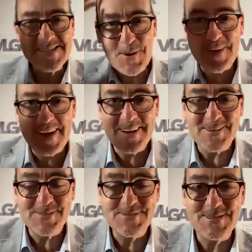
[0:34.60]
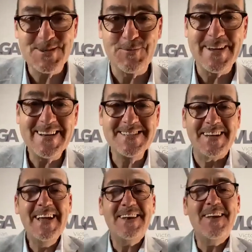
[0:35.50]
not bad off the top of my head, is
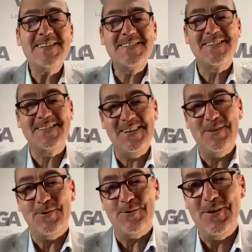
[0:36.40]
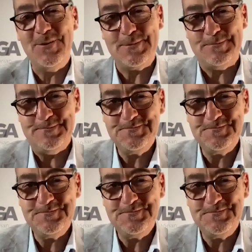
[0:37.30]
it? Nice to see you and welcome.